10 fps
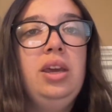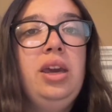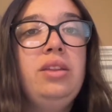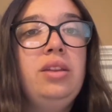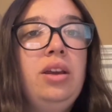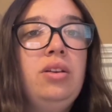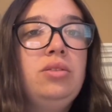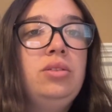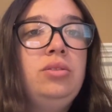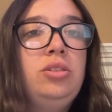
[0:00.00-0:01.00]
And then I
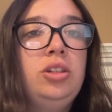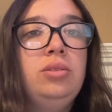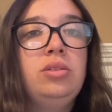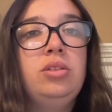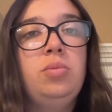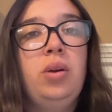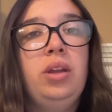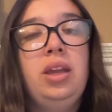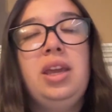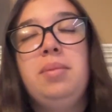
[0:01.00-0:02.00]
also chose to
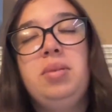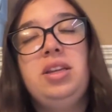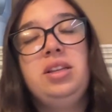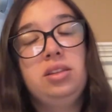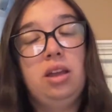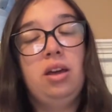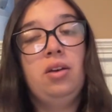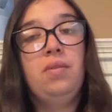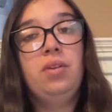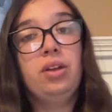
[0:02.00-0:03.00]
put a piece
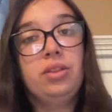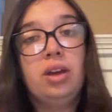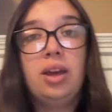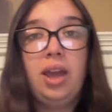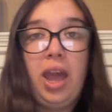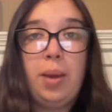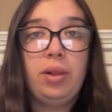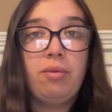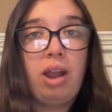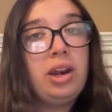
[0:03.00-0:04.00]
of the
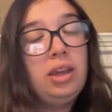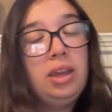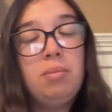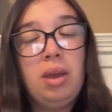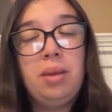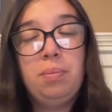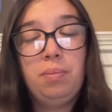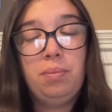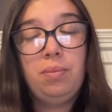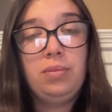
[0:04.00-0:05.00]
Hamlet writing in my
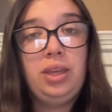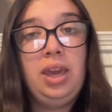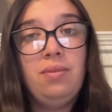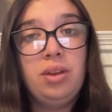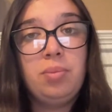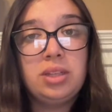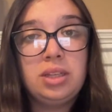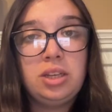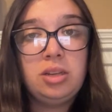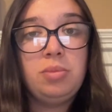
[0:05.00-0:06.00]
Canva
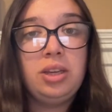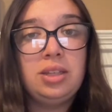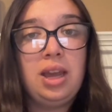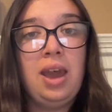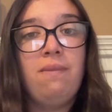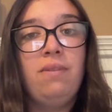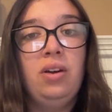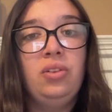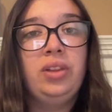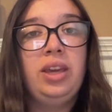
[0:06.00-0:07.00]
presentation because I
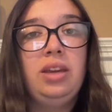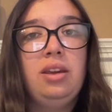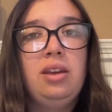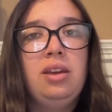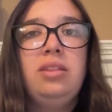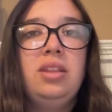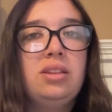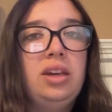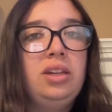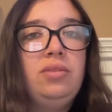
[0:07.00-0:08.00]
felt like
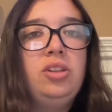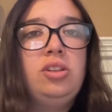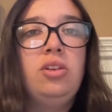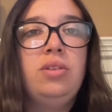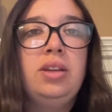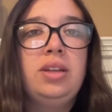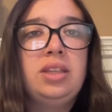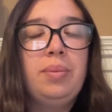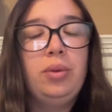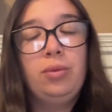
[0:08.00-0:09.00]
this kind of just showed an
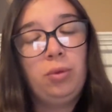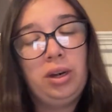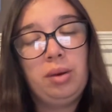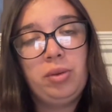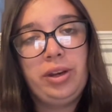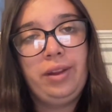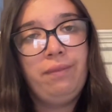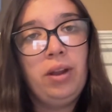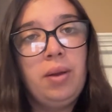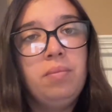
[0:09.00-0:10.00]
example of what I'm reading
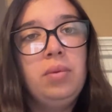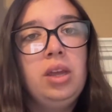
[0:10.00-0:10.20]
from.